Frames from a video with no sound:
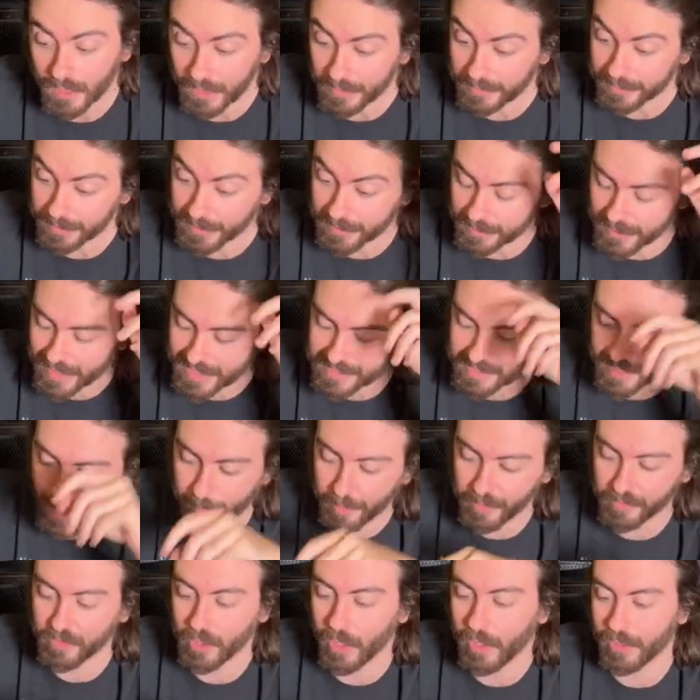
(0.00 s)
the last type
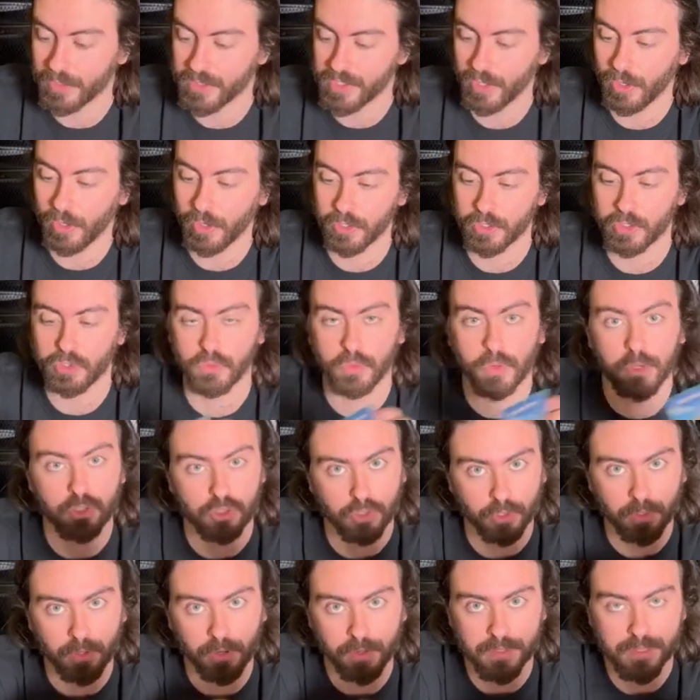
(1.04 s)
of cards are structure
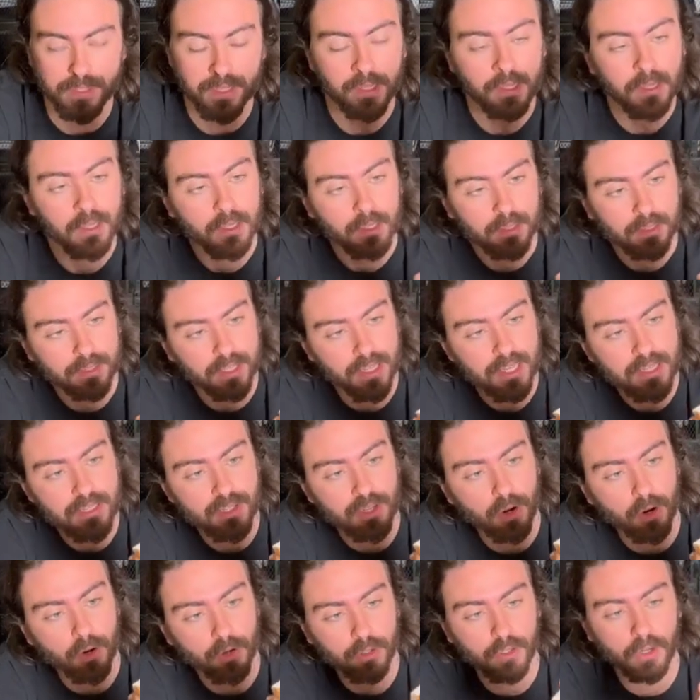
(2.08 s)
cards. These
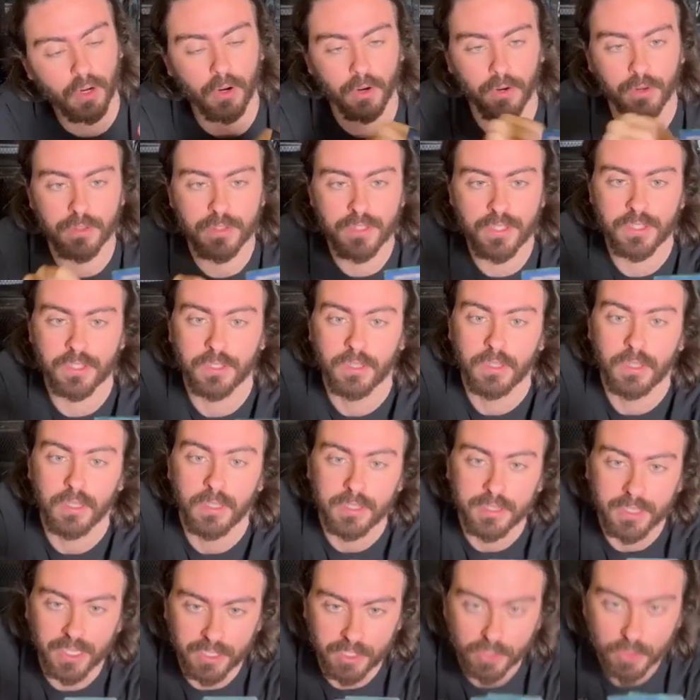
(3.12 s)
are cards
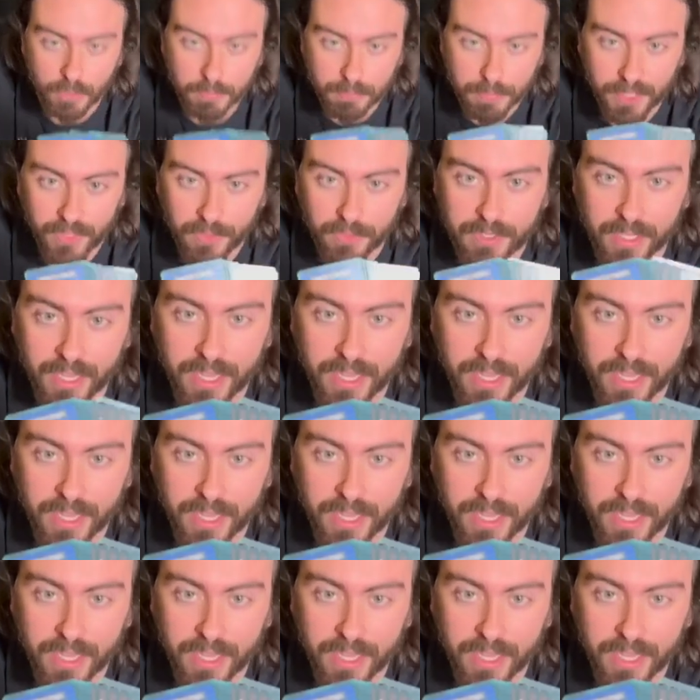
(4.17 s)
that you build